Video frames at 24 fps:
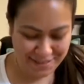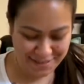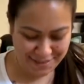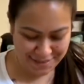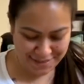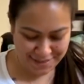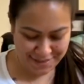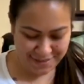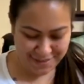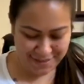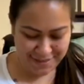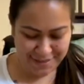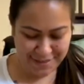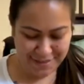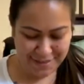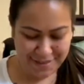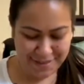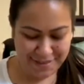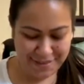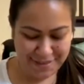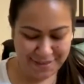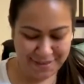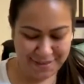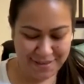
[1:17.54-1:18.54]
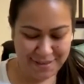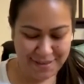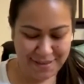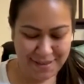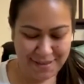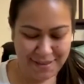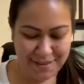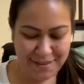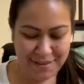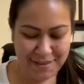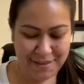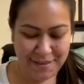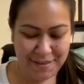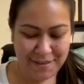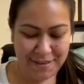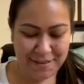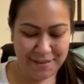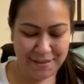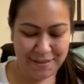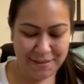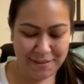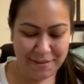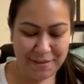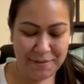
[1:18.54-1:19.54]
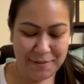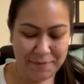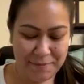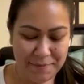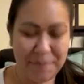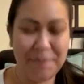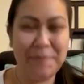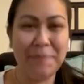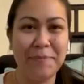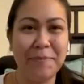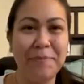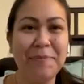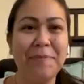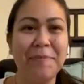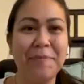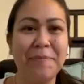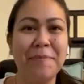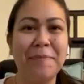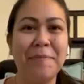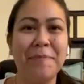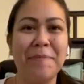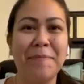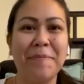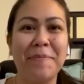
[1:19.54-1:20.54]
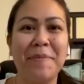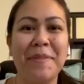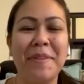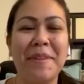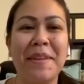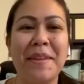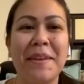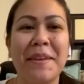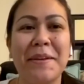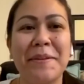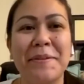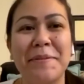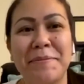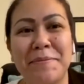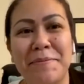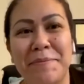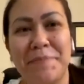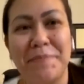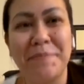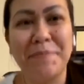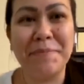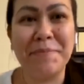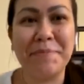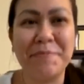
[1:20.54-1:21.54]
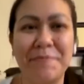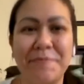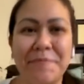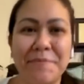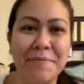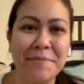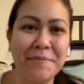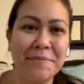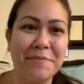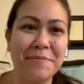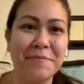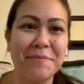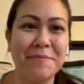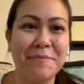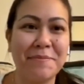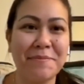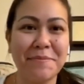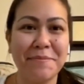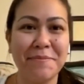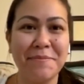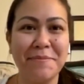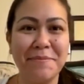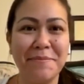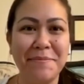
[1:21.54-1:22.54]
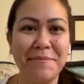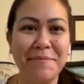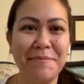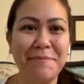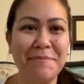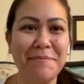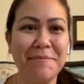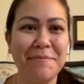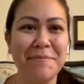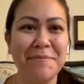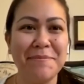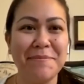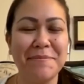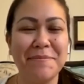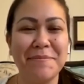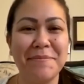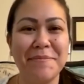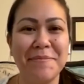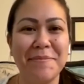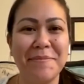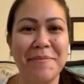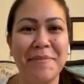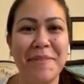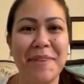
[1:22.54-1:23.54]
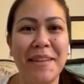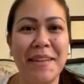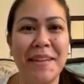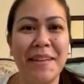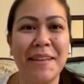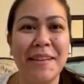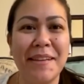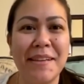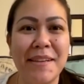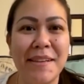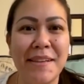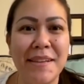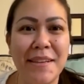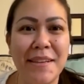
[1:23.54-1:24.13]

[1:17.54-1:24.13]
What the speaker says: (not speaking)